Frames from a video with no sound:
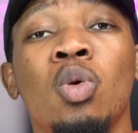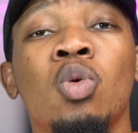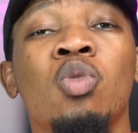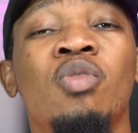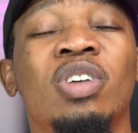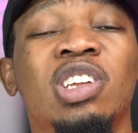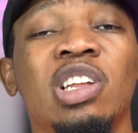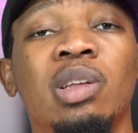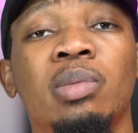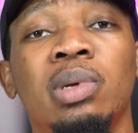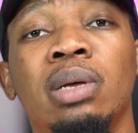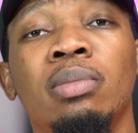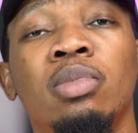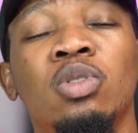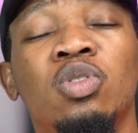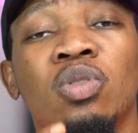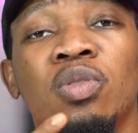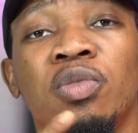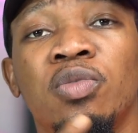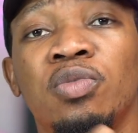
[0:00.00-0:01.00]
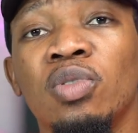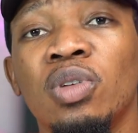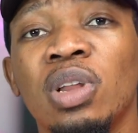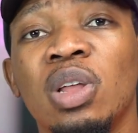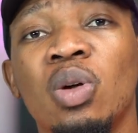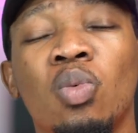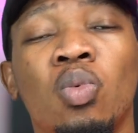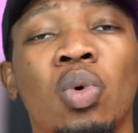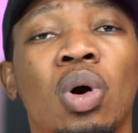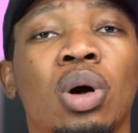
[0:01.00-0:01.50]
we've actually been able to
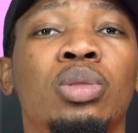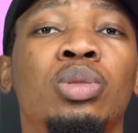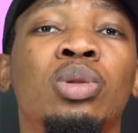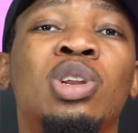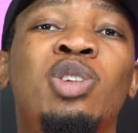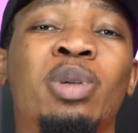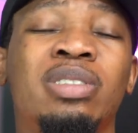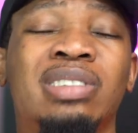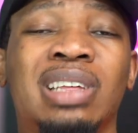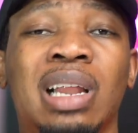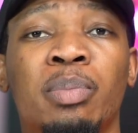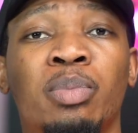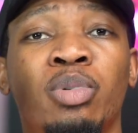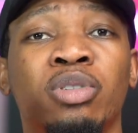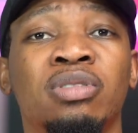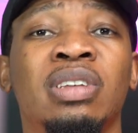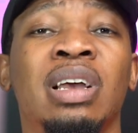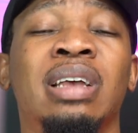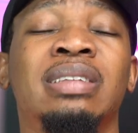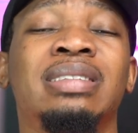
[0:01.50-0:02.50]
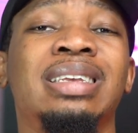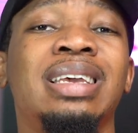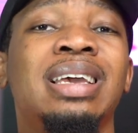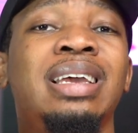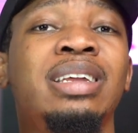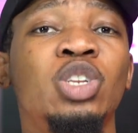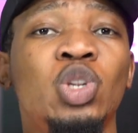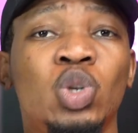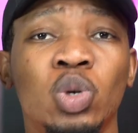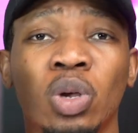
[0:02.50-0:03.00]
fully walk through this particular process
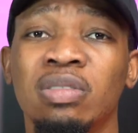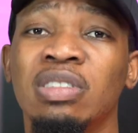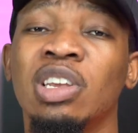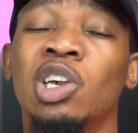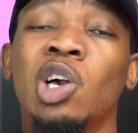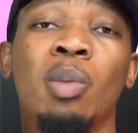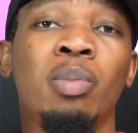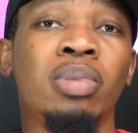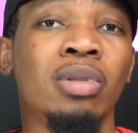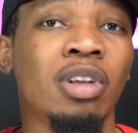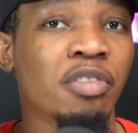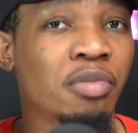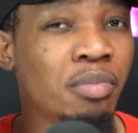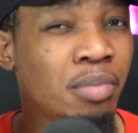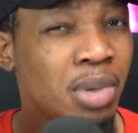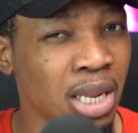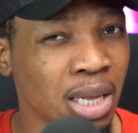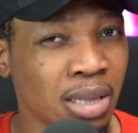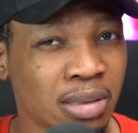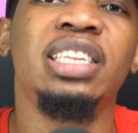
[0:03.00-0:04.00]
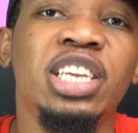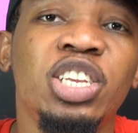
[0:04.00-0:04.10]
in just a couple of minutes.